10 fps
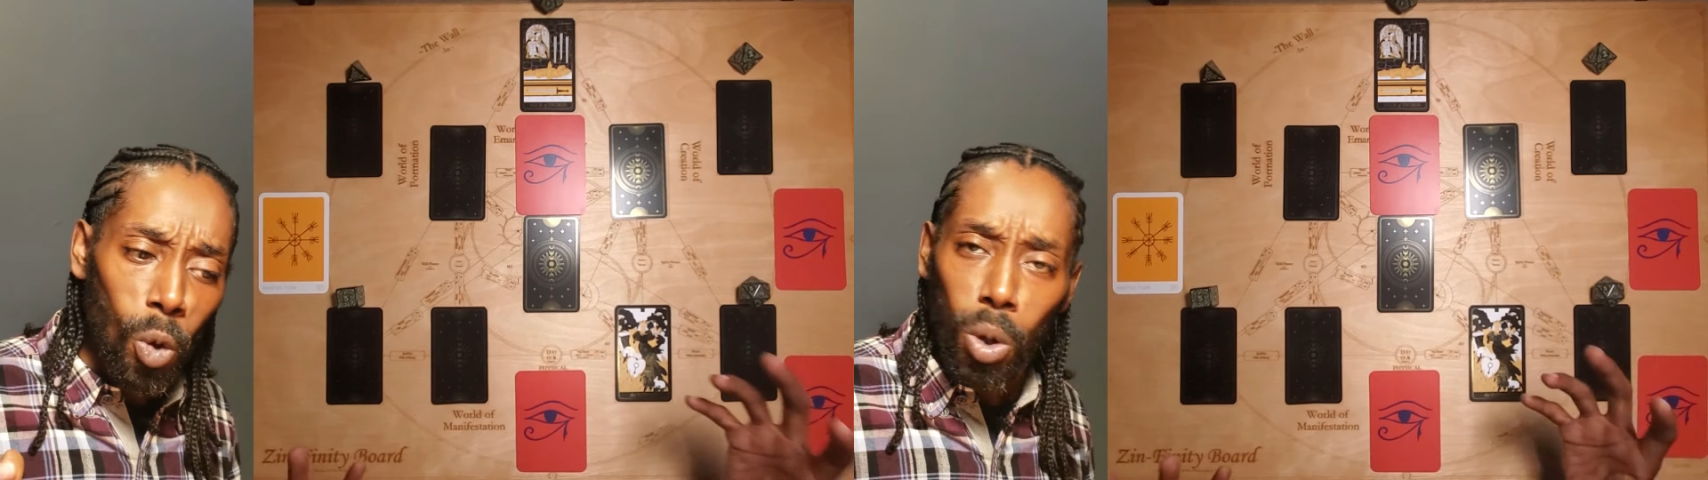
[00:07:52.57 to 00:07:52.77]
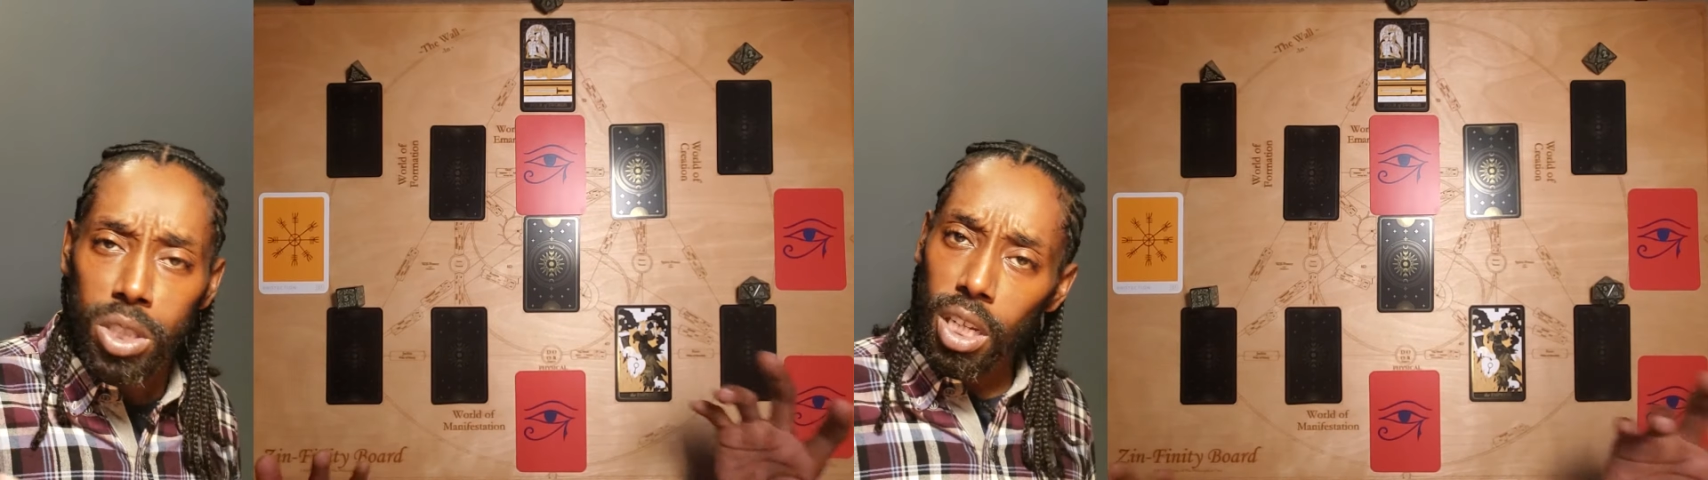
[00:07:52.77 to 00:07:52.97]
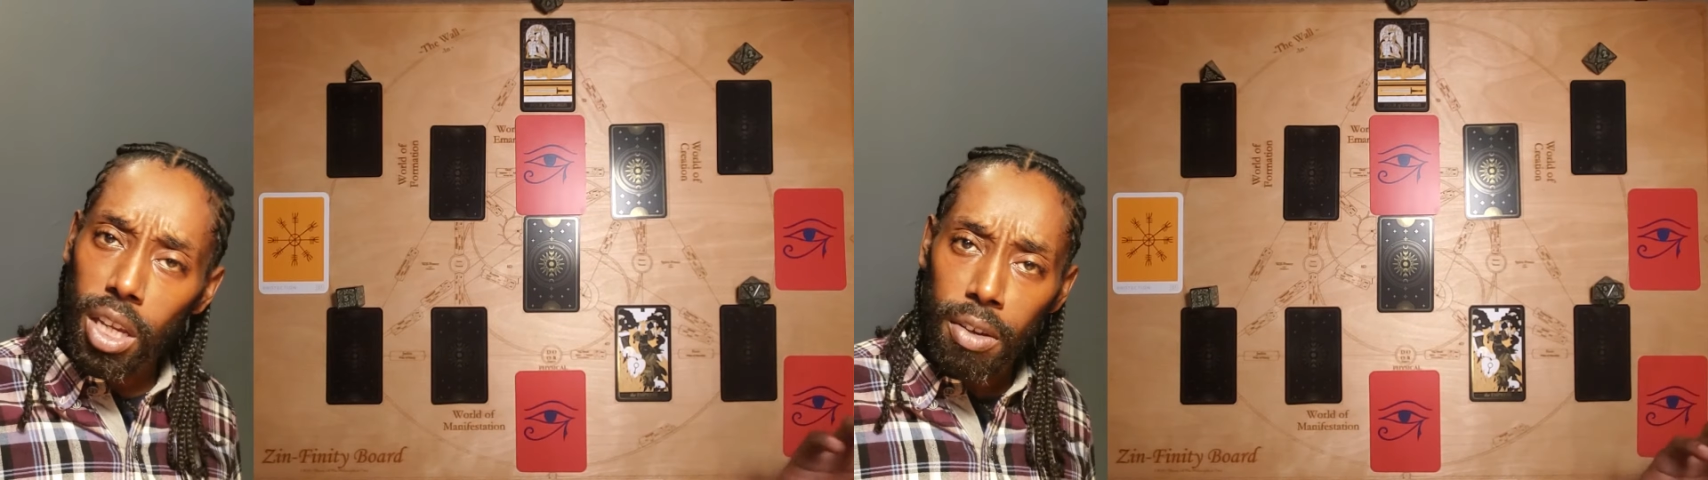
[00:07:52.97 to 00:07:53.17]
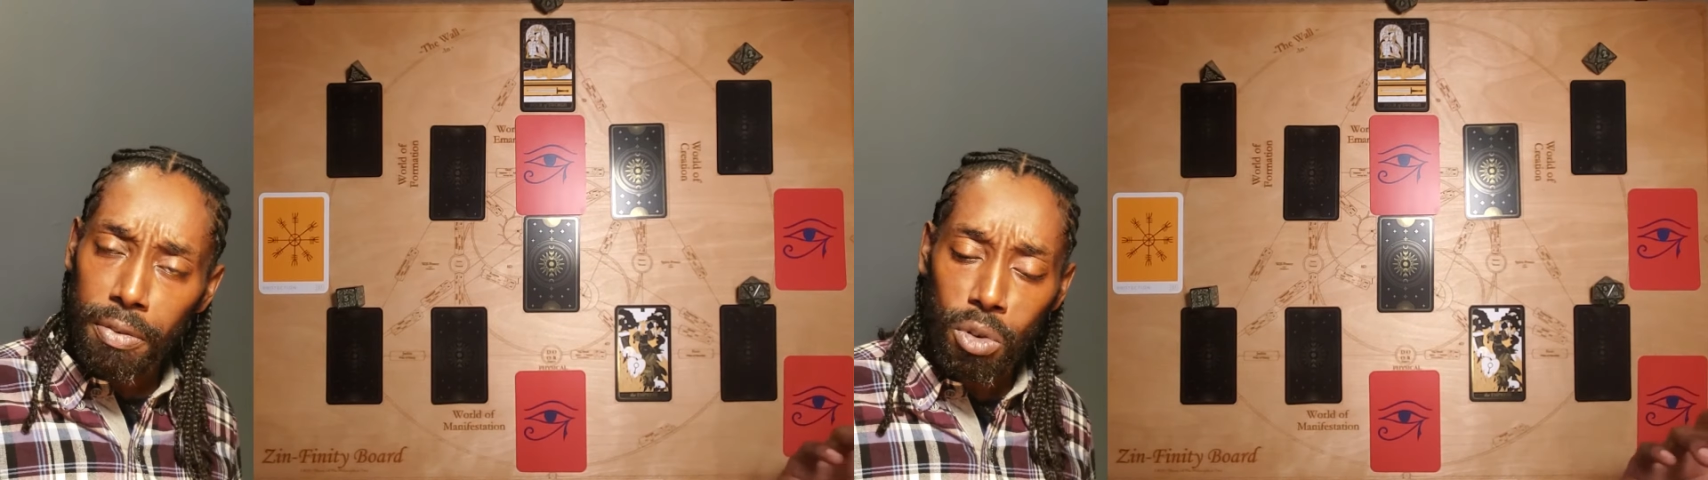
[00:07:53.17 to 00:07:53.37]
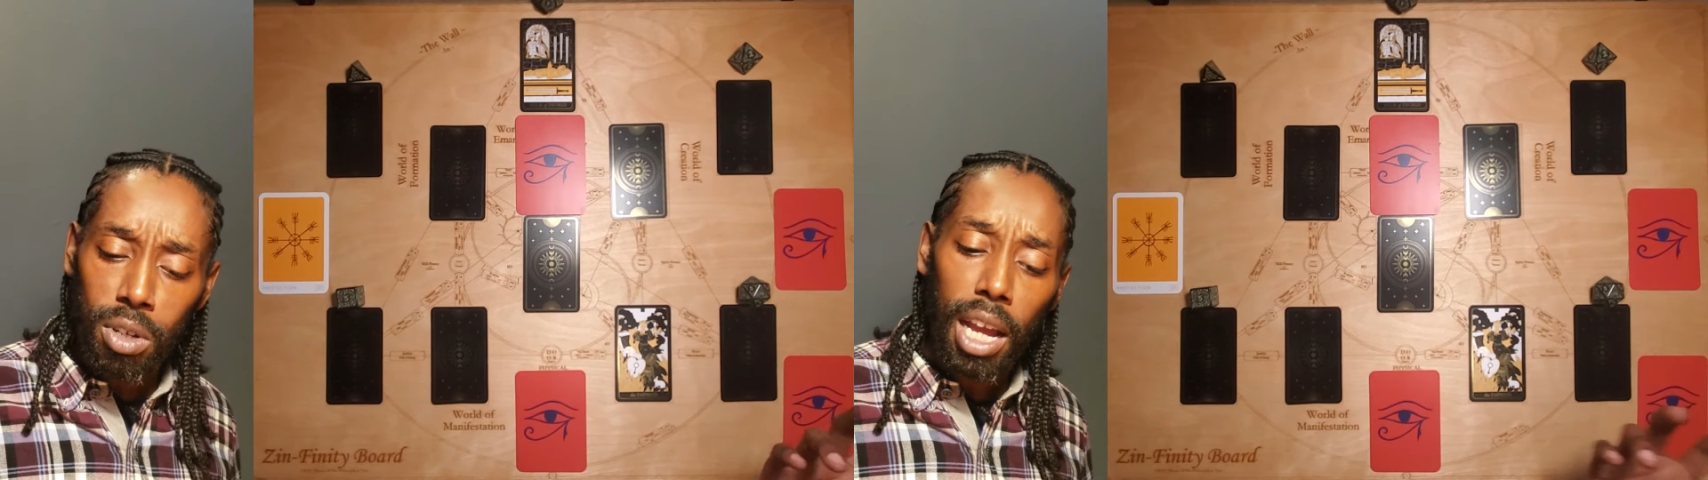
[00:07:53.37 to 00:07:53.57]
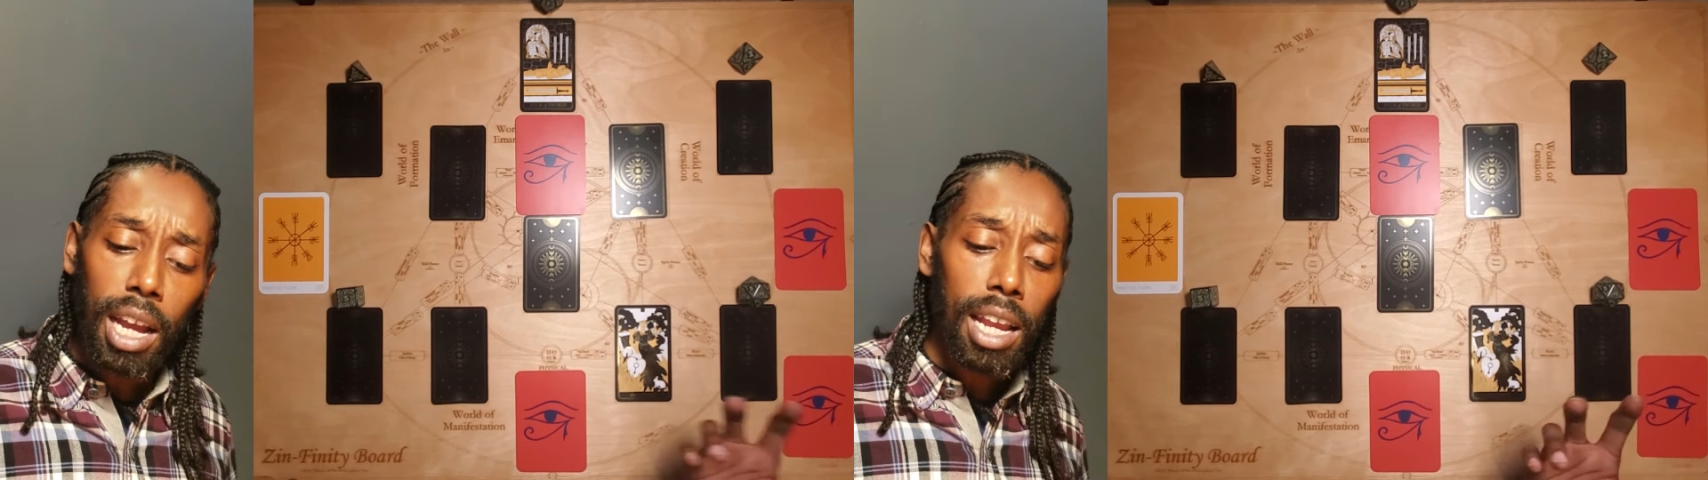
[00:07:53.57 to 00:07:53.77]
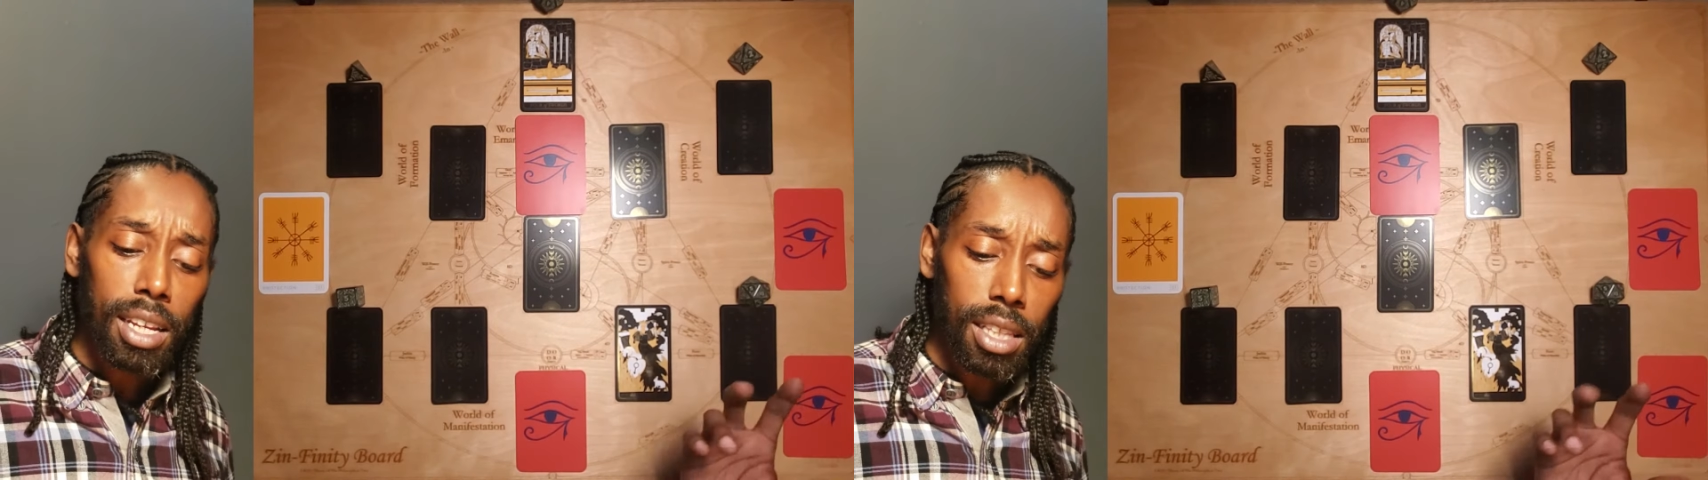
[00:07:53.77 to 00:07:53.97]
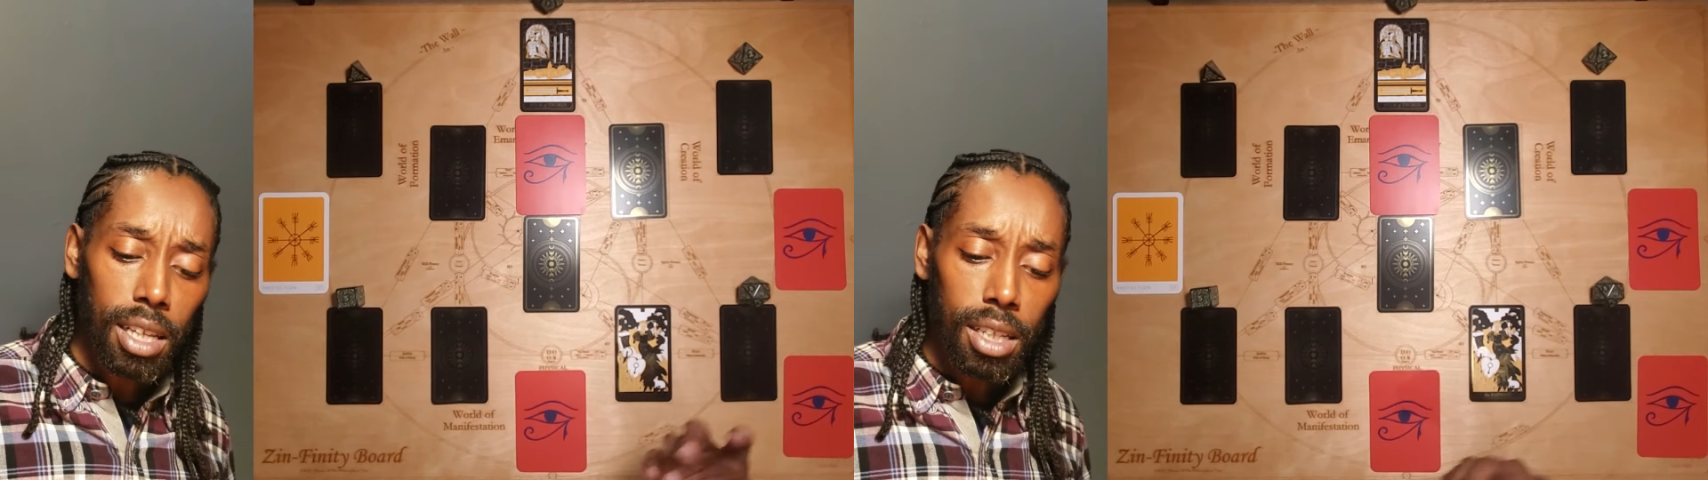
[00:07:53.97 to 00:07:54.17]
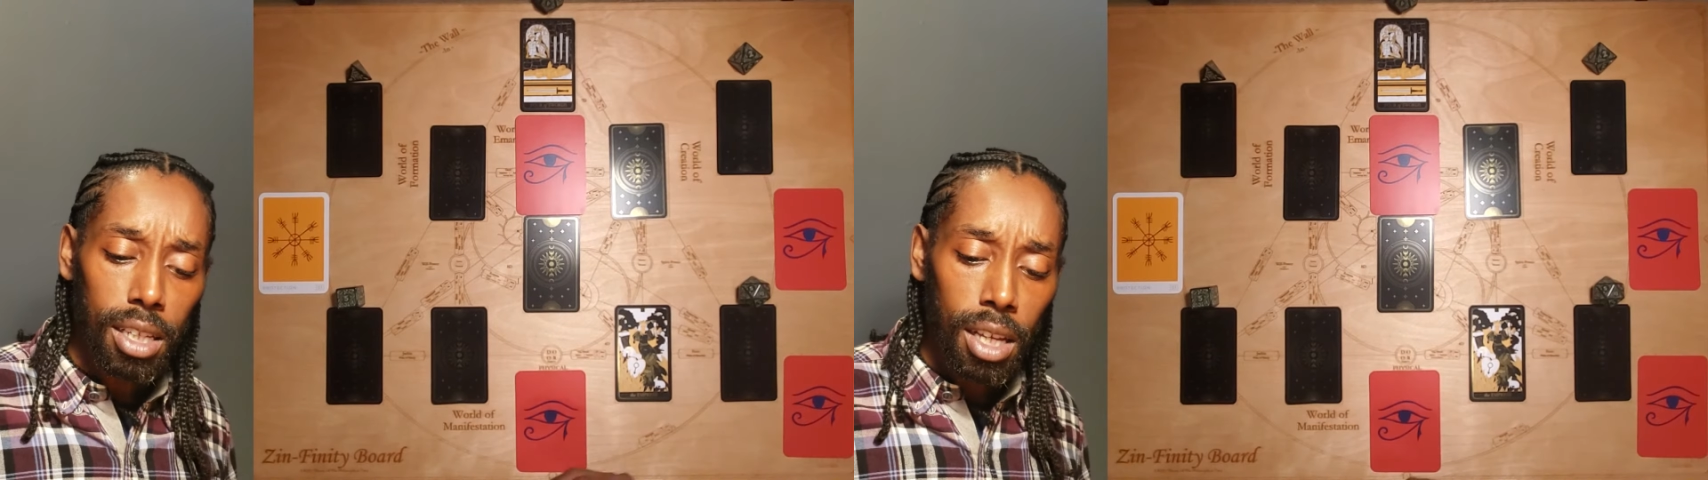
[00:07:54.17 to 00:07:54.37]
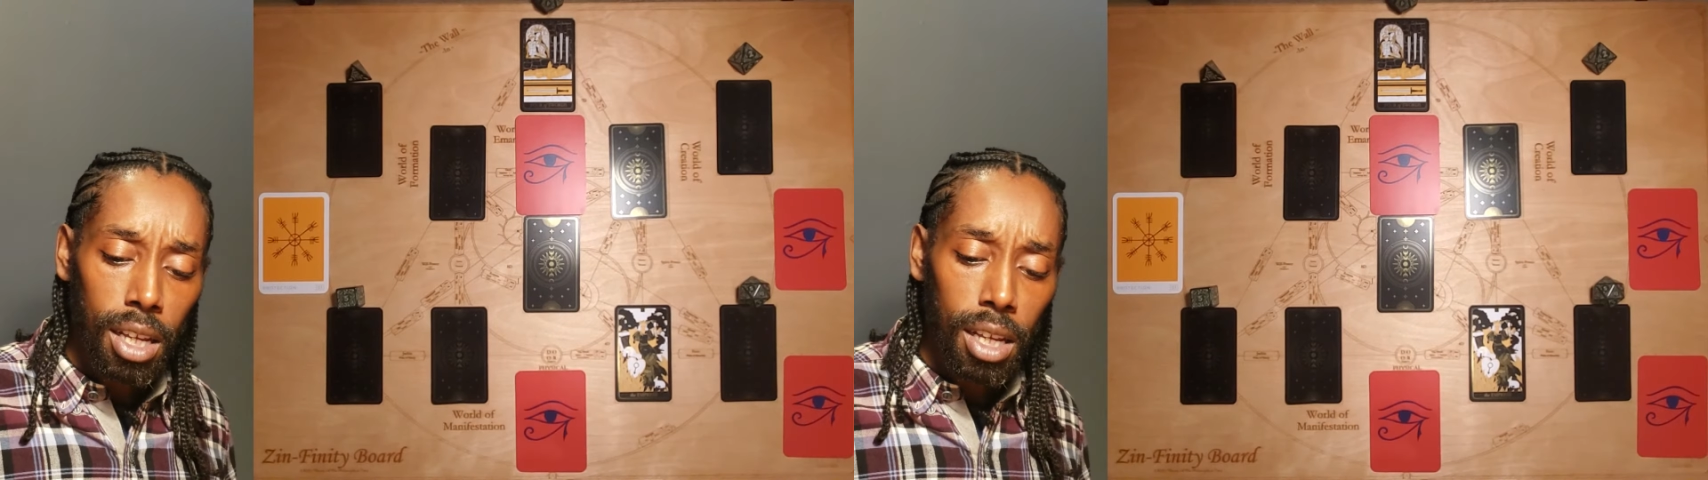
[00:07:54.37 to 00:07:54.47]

what you're here for, that kind of thing.